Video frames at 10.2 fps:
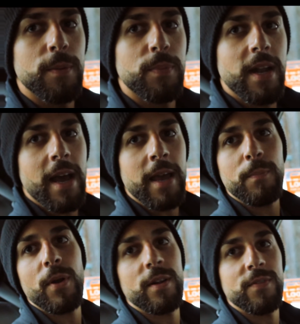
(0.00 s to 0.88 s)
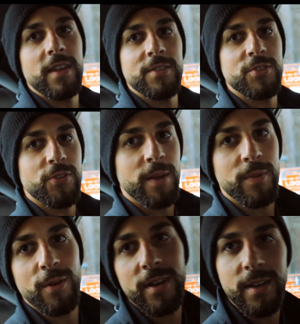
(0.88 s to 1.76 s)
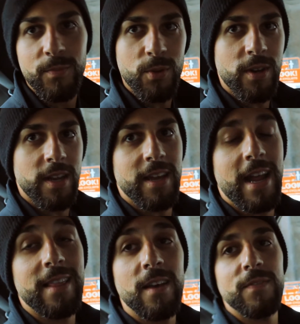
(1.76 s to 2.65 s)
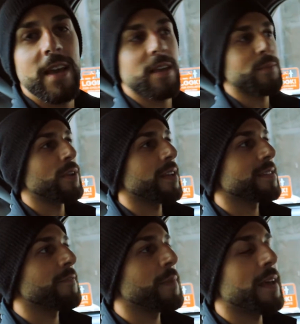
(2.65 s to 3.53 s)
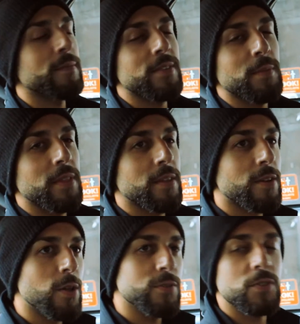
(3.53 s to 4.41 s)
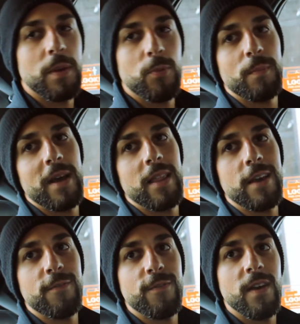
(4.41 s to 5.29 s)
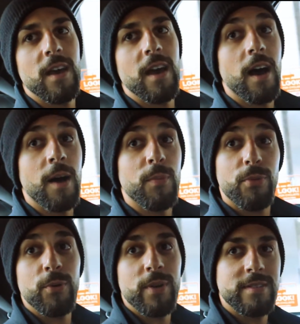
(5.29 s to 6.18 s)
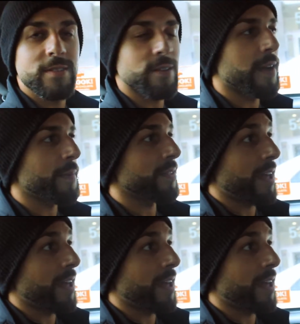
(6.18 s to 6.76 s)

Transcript: But I am part of the Instagram yoga community, and I love that community because I've met some of the closest people in my life um, through Instagram.